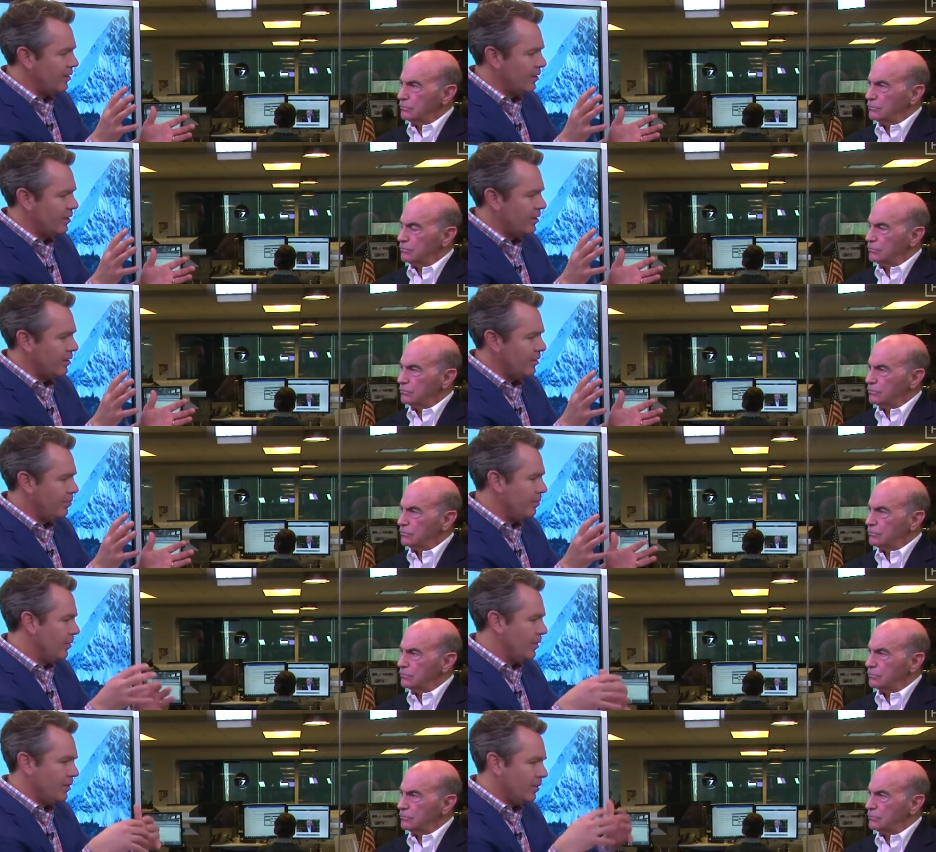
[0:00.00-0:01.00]
Speaker 1: or
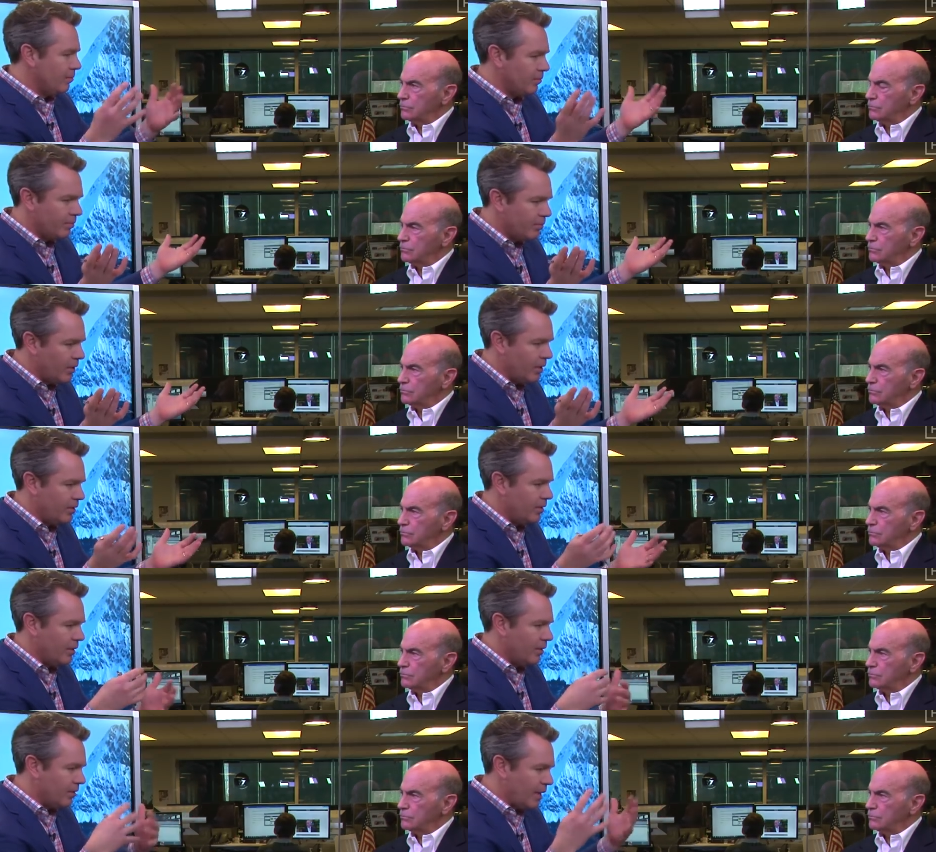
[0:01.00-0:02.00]
um, you
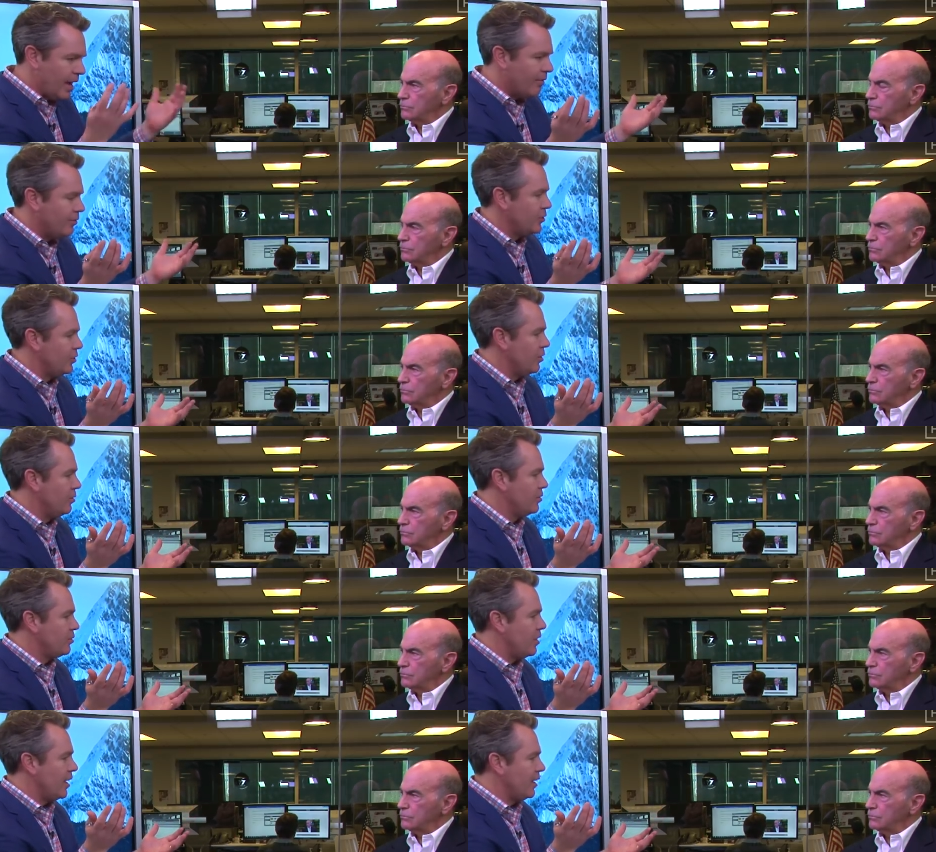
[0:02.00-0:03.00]
know, the, the average
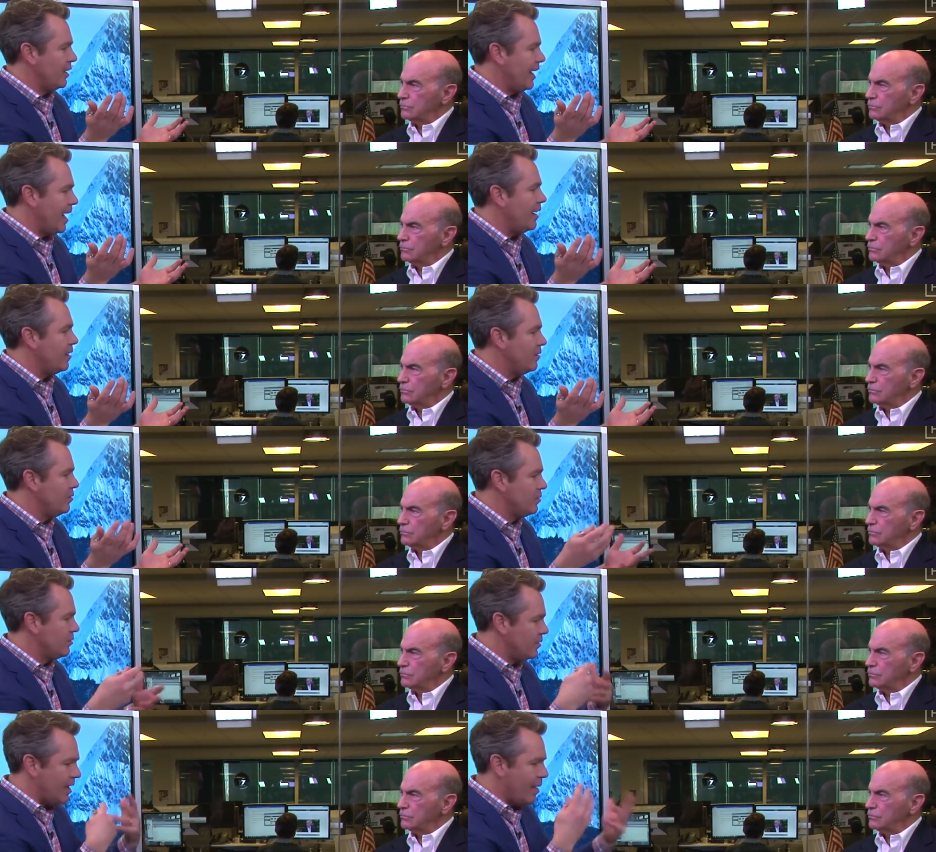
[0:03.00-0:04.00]
is trying to get it,
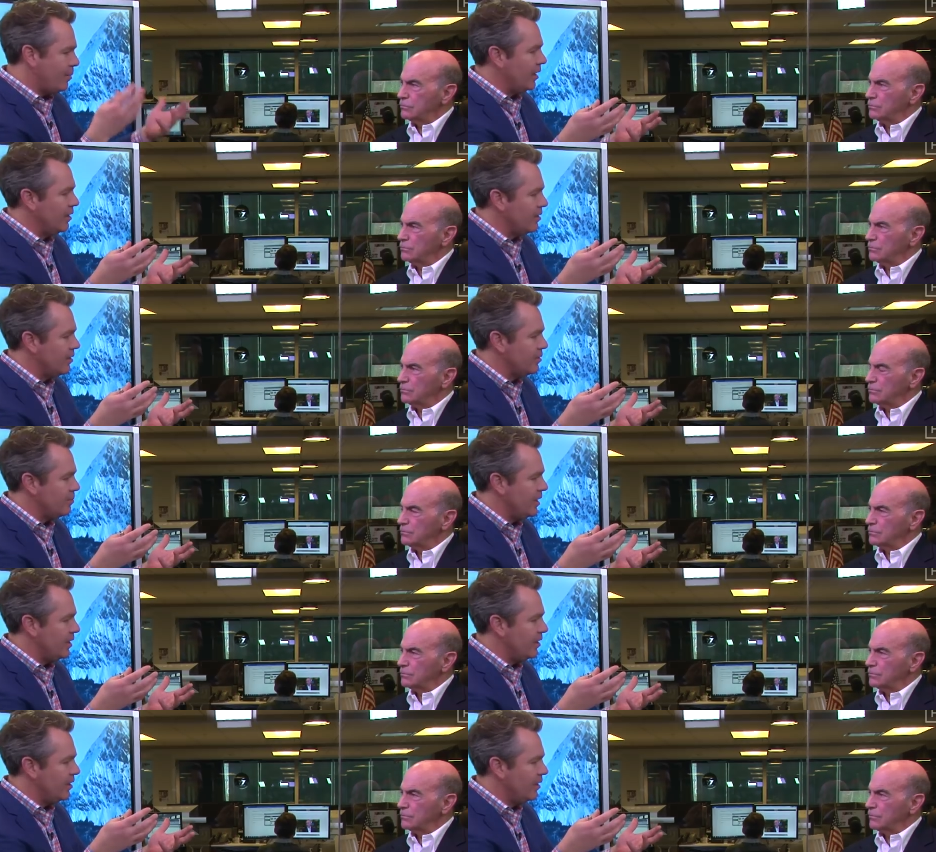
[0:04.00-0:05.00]
who's tapping into this
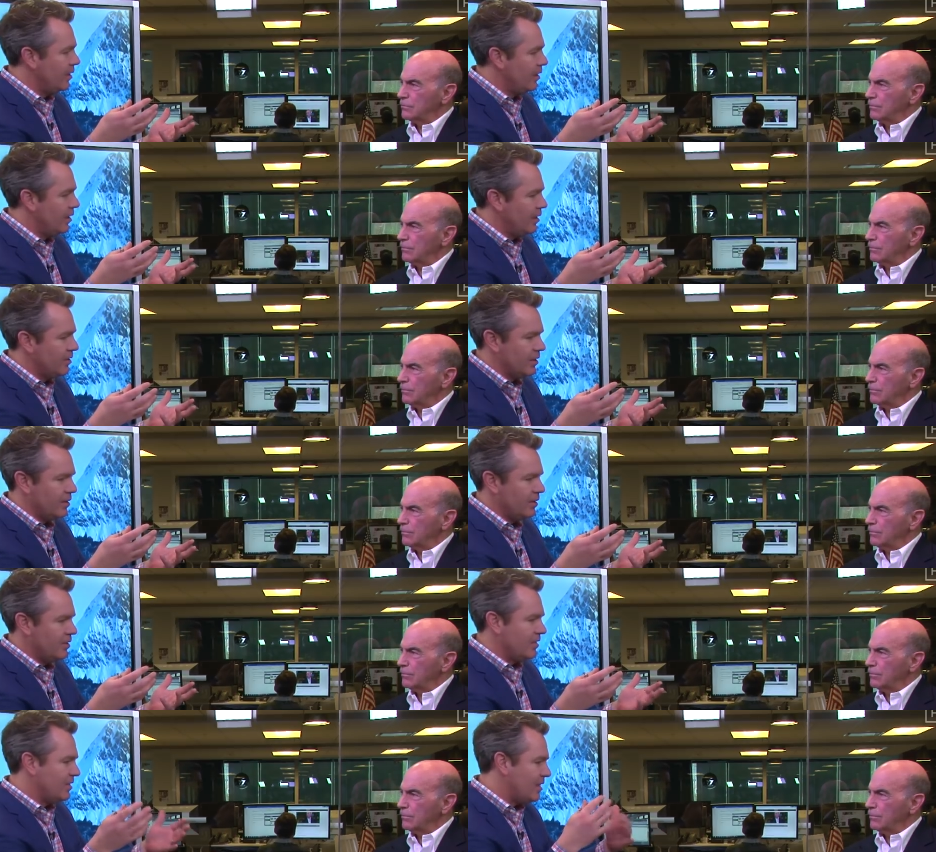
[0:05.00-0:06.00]
media? Is it
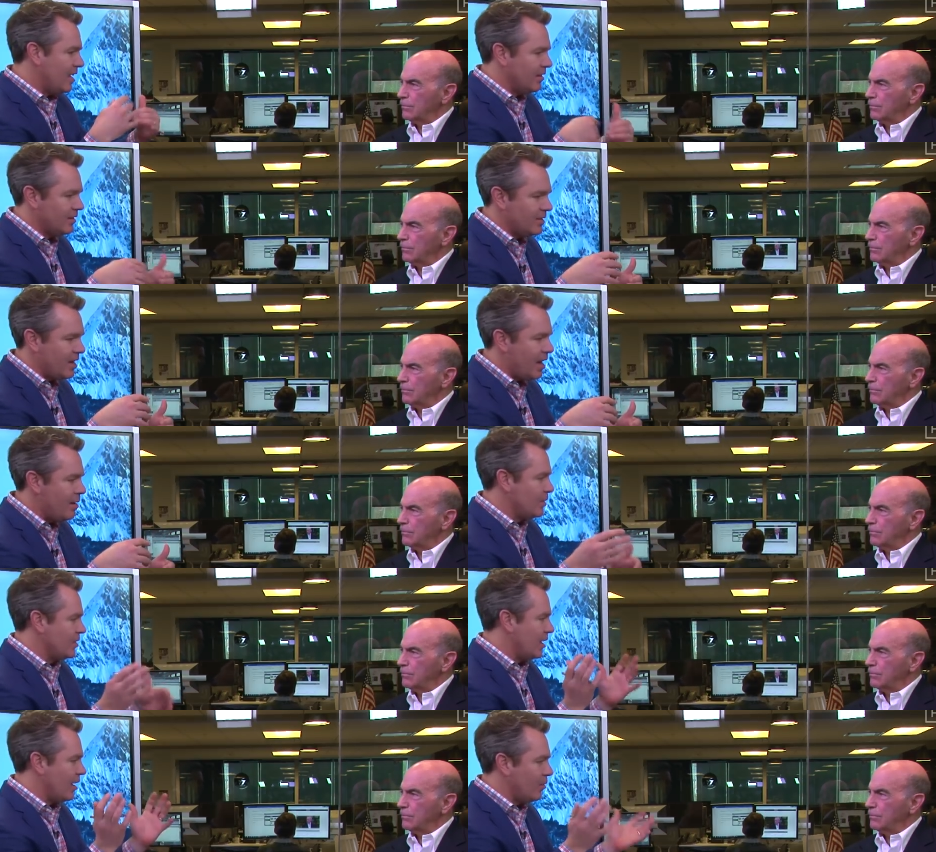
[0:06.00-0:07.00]
is it stayed the same?
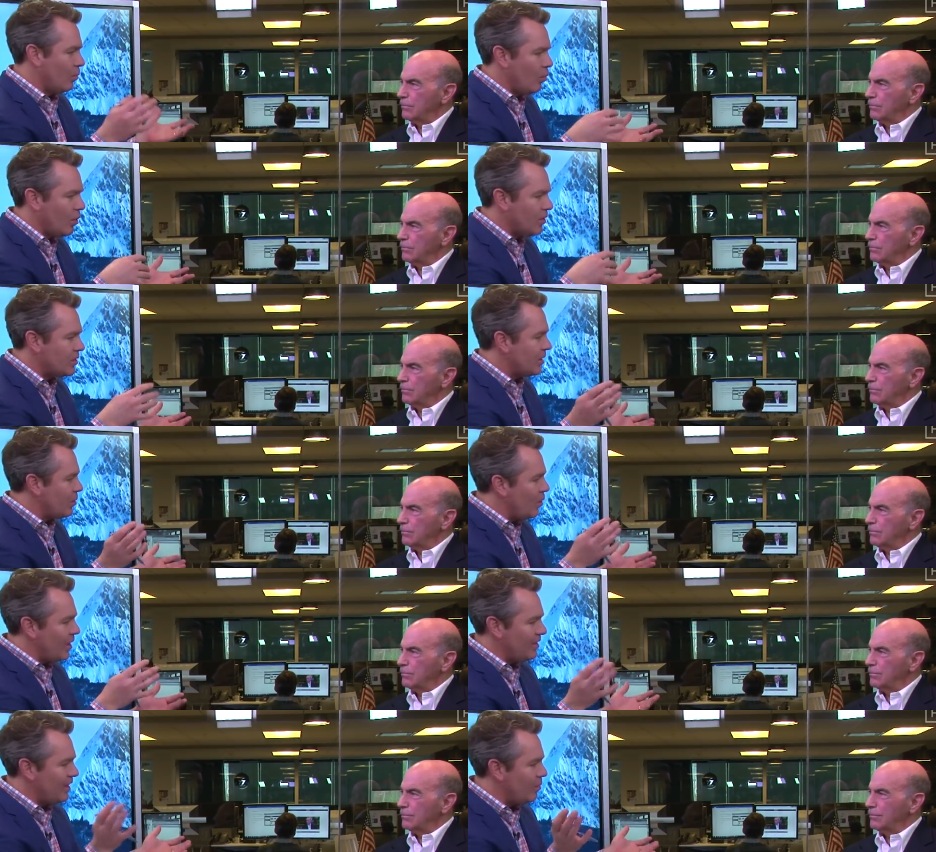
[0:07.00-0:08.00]
Has it gotten worse? Like
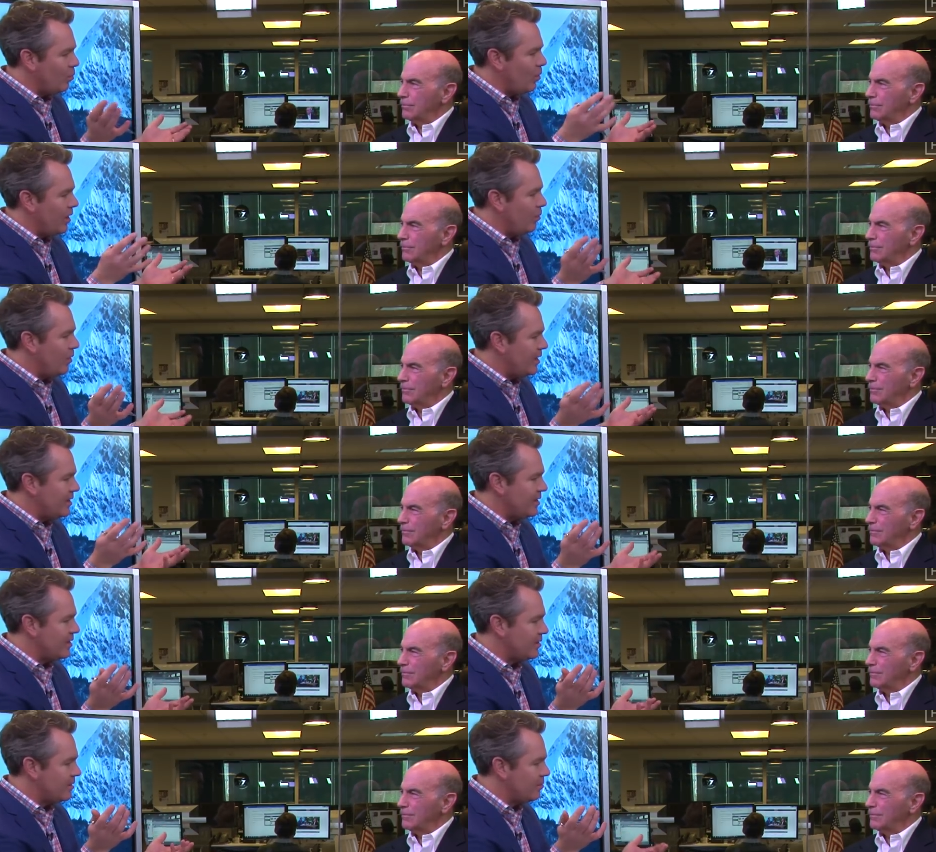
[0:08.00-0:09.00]
what like what what is
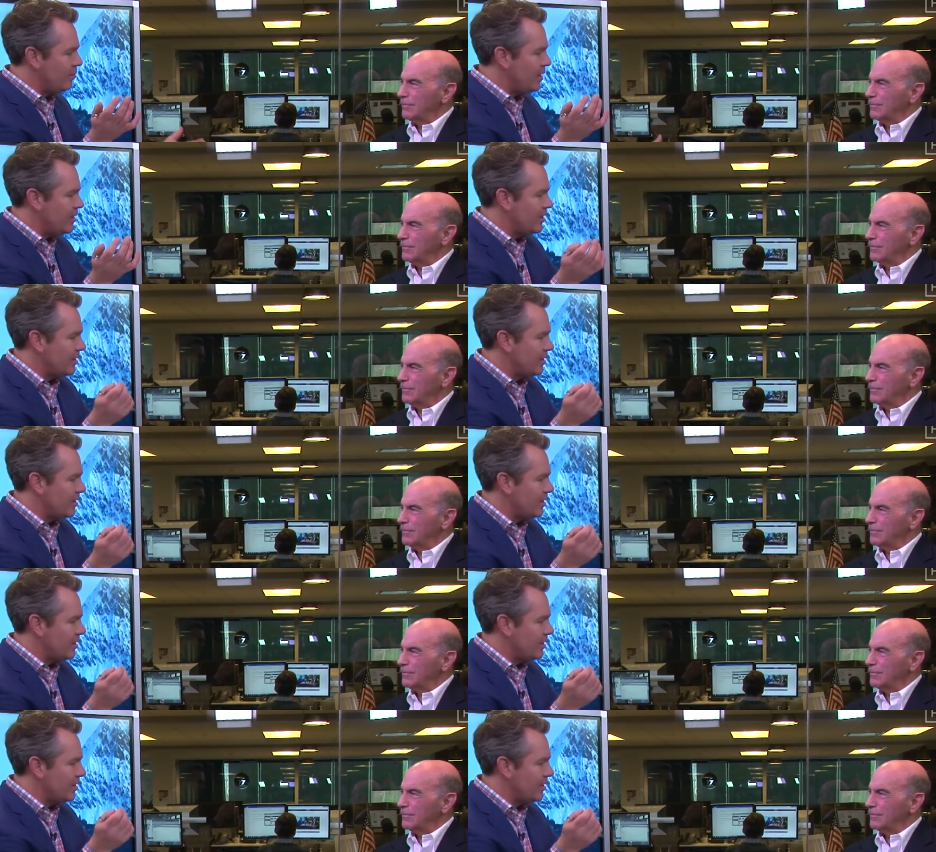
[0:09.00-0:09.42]
this what is